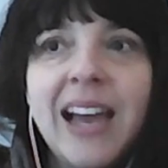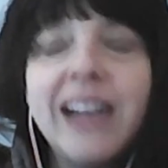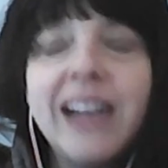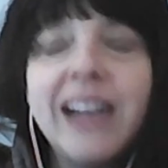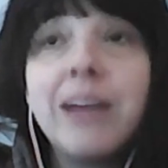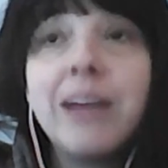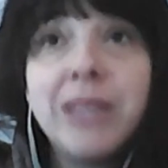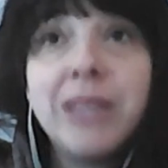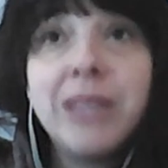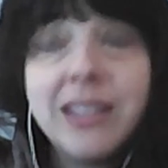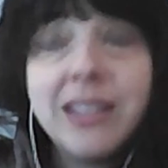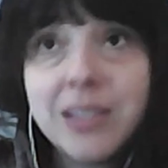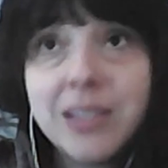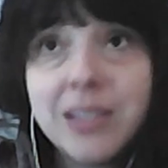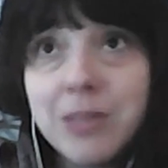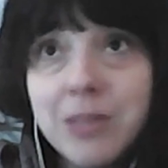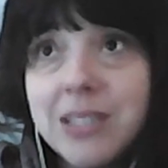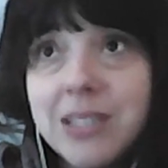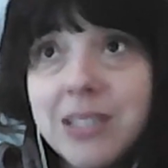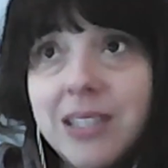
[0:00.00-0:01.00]
And I mean,
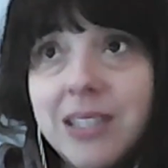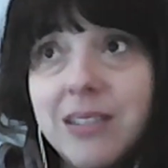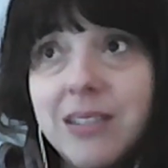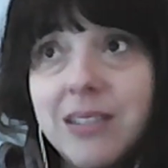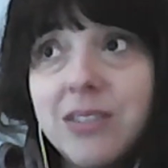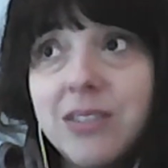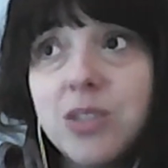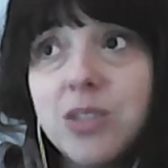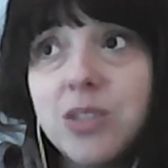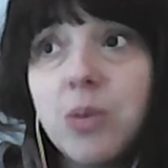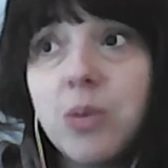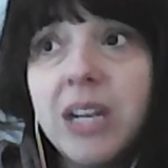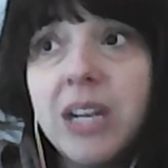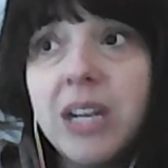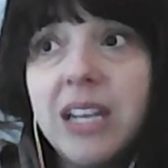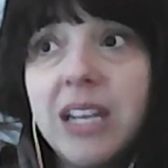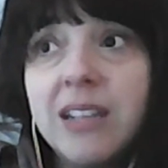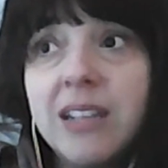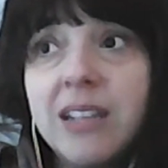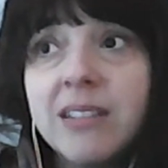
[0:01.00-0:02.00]
this was in
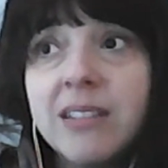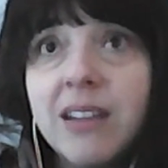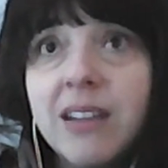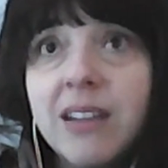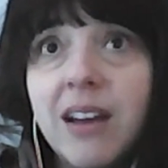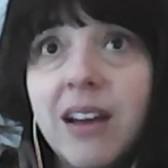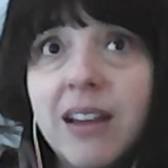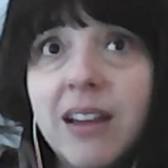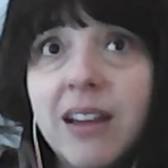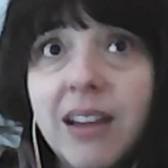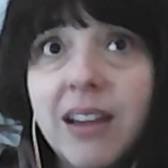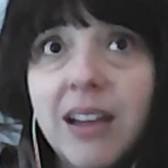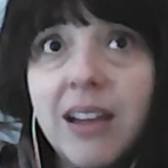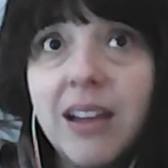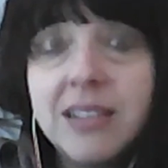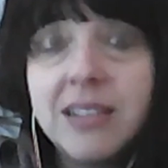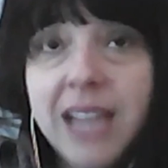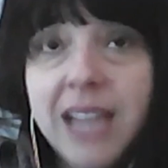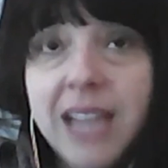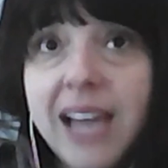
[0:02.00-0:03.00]

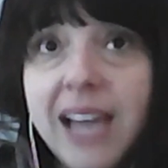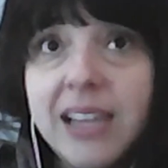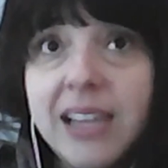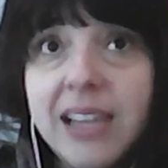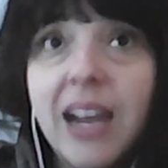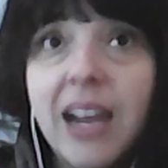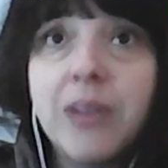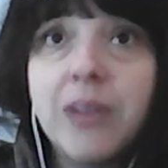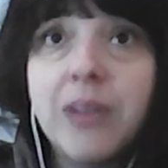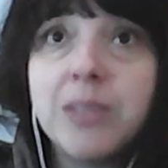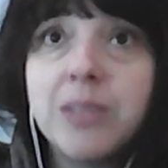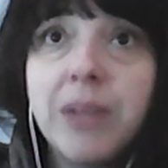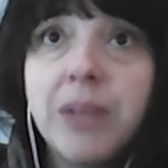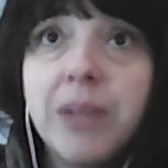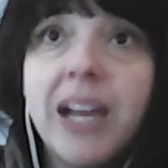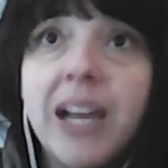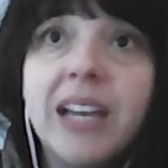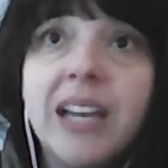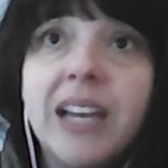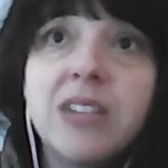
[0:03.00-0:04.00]
2010 that I was
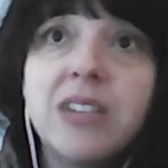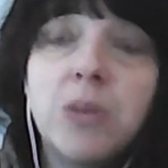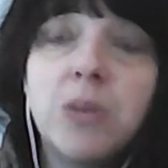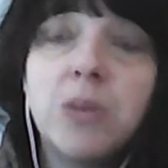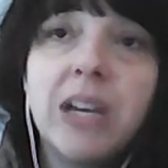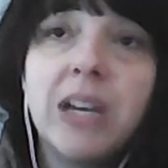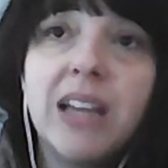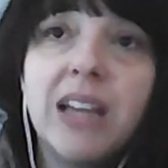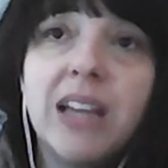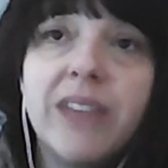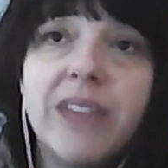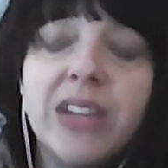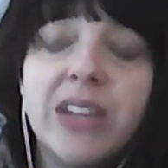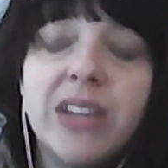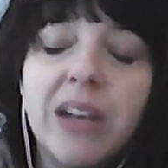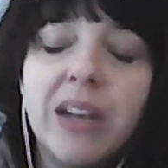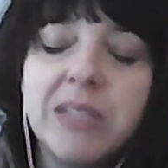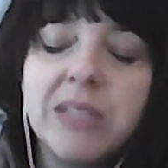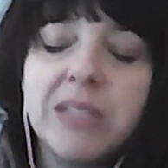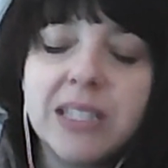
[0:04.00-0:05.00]
applying, in
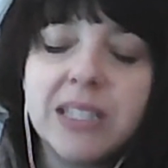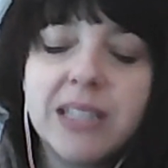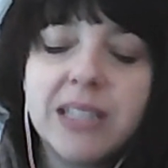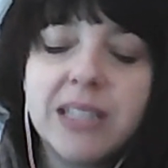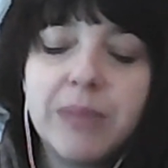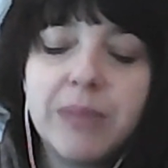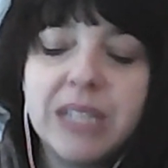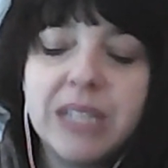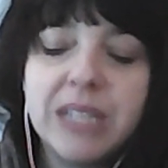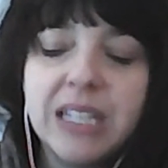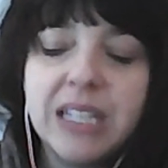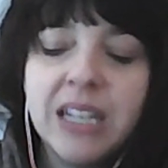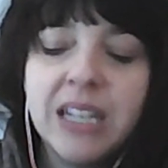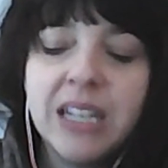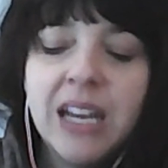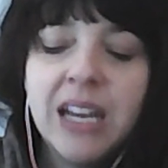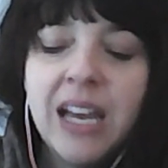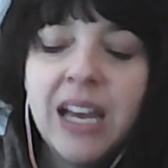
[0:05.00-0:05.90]
2011 that I was accepted.